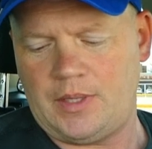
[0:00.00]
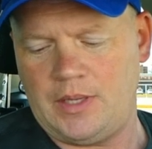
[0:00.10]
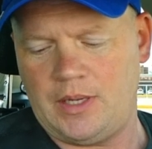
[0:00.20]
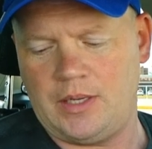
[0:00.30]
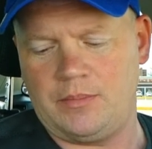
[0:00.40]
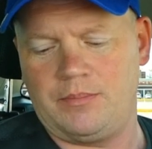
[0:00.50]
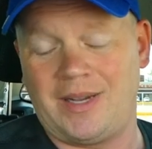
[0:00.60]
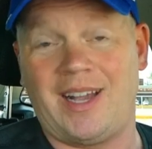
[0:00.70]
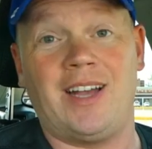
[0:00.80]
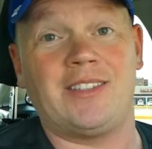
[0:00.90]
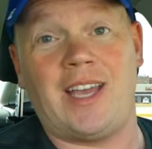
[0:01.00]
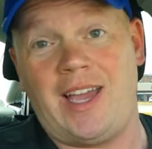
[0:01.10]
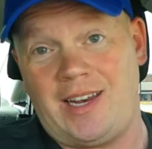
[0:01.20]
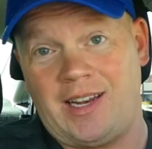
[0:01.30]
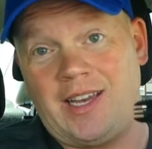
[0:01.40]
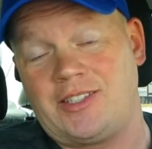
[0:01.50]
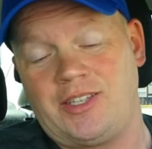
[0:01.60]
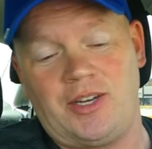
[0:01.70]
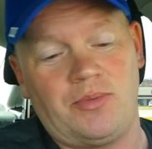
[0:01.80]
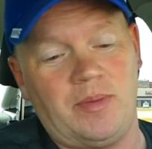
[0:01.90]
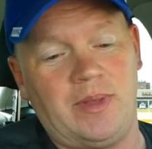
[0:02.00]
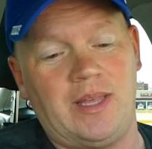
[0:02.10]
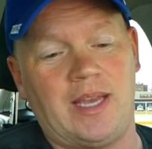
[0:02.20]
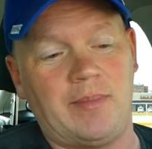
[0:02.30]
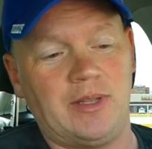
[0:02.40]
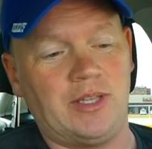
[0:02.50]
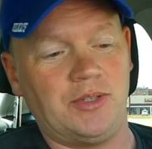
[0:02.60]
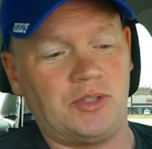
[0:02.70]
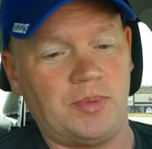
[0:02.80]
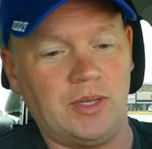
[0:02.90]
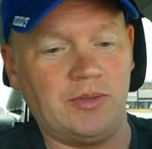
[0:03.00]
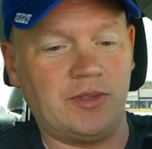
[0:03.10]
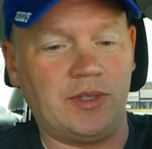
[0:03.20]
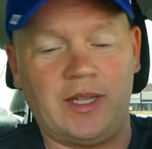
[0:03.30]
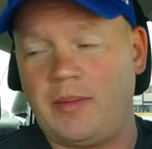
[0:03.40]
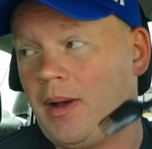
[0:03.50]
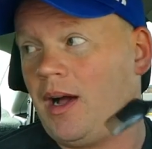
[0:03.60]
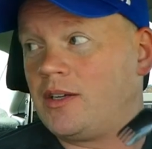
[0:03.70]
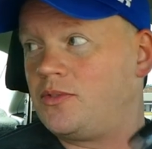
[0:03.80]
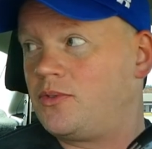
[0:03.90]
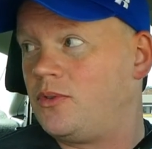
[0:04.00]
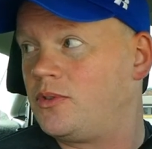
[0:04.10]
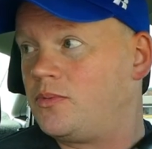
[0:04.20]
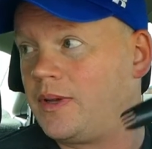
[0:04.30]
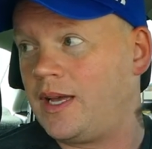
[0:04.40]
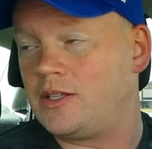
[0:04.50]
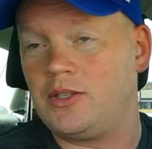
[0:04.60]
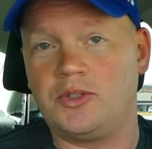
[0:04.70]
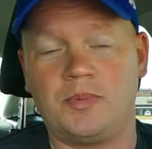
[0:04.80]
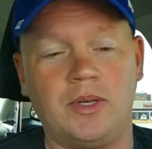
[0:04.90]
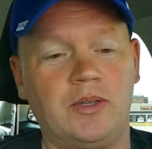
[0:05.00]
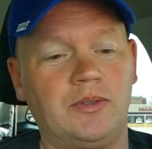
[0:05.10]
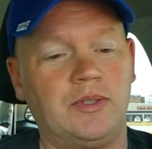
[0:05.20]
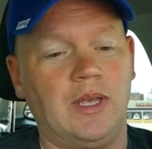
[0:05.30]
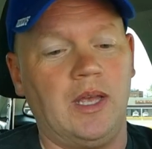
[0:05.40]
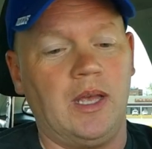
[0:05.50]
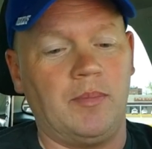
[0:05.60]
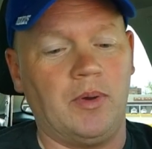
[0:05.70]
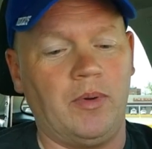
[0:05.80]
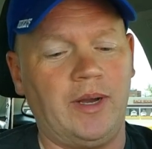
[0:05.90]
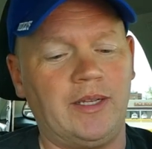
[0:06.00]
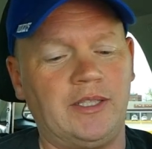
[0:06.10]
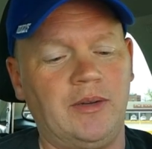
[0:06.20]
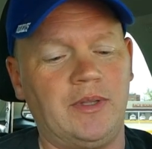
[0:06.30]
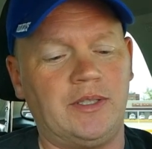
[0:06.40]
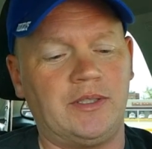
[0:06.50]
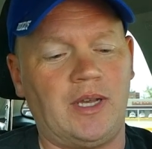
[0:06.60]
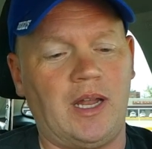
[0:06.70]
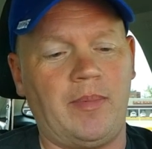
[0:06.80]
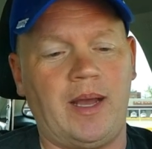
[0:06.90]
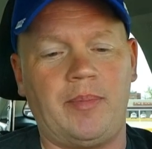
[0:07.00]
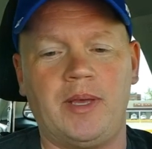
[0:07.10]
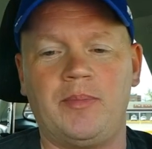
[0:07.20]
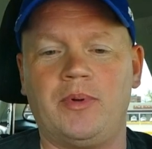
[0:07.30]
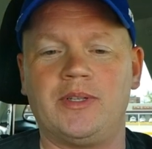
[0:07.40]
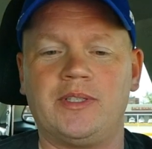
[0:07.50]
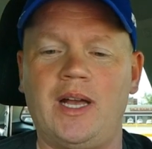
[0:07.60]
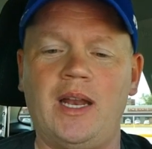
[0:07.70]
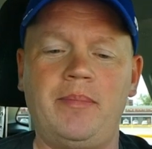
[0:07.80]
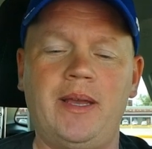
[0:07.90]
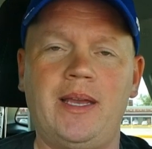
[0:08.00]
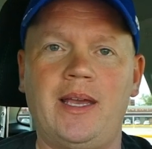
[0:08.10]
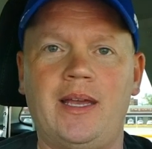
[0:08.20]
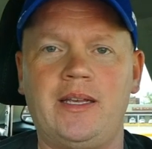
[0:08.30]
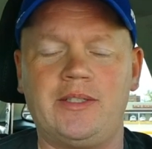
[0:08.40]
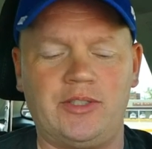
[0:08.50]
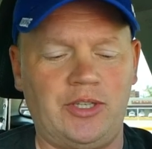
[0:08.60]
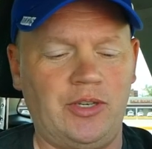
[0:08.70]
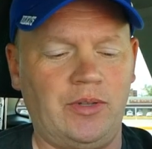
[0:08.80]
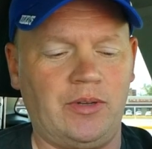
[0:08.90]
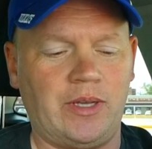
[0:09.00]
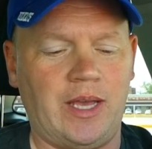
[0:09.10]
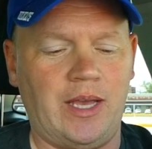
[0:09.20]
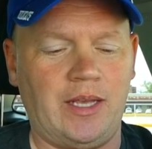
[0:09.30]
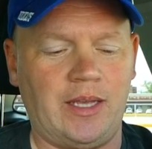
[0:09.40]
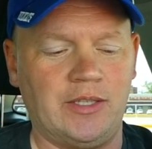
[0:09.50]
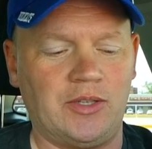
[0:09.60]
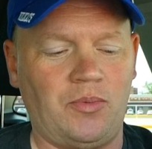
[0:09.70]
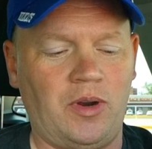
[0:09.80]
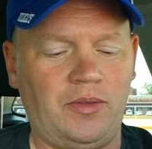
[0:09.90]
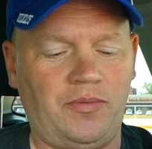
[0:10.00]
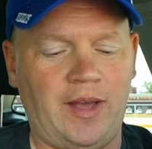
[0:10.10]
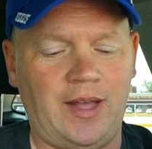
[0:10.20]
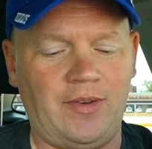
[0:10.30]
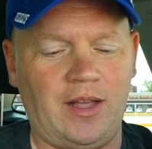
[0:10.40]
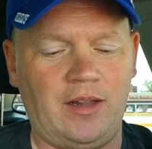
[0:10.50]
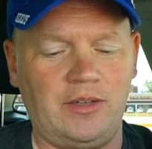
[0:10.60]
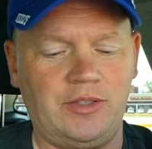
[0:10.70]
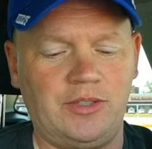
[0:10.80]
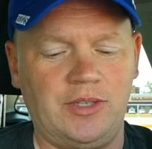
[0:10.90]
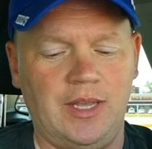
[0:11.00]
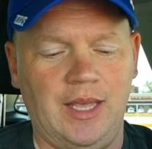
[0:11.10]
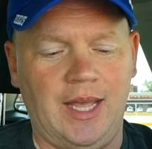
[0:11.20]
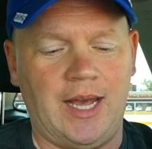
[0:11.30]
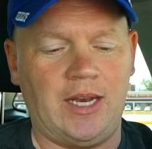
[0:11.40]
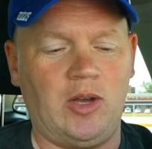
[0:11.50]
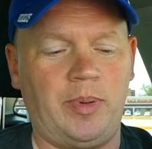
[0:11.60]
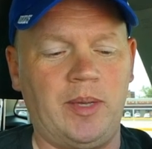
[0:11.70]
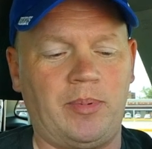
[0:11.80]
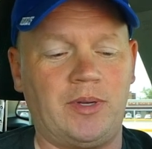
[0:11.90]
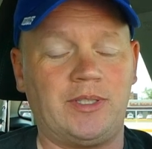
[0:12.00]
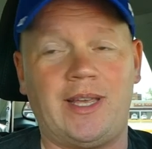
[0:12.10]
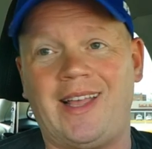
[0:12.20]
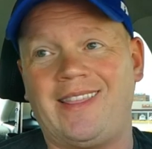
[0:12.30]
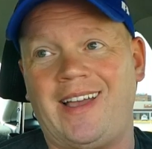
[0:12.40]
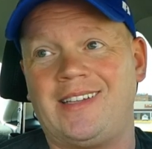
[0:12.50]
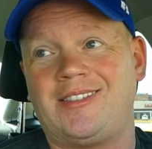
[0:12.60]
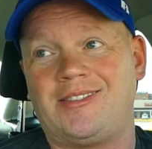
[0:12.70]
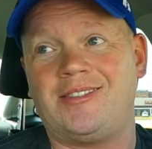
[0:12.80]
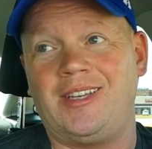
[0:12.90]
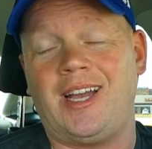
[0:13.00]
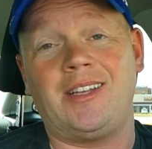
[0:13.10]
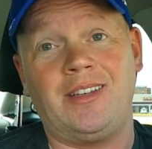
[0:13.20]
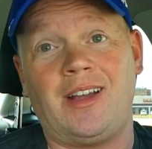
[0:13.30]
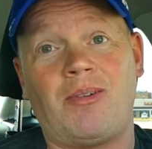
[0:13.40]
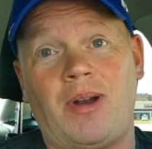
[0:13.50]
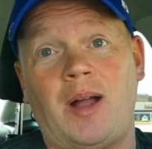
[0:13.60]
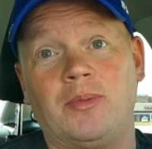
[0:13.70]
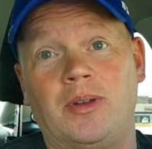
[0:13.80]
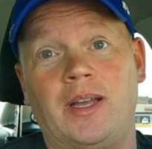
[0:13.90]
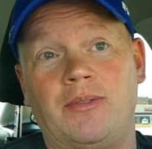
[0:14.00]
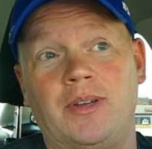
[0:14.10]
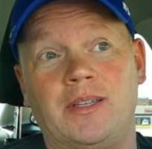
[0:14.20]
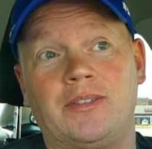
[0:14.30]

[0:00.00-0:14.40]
You know, because I had Alexa here with me, they gave me two spoons in the box, of course. We got two spoons. But we're going to see what this is all about, people. It's not a big cake. It's a cute little cake. Is it worth $5? I know people are saying that's, you got, you got robbed on that, Ray.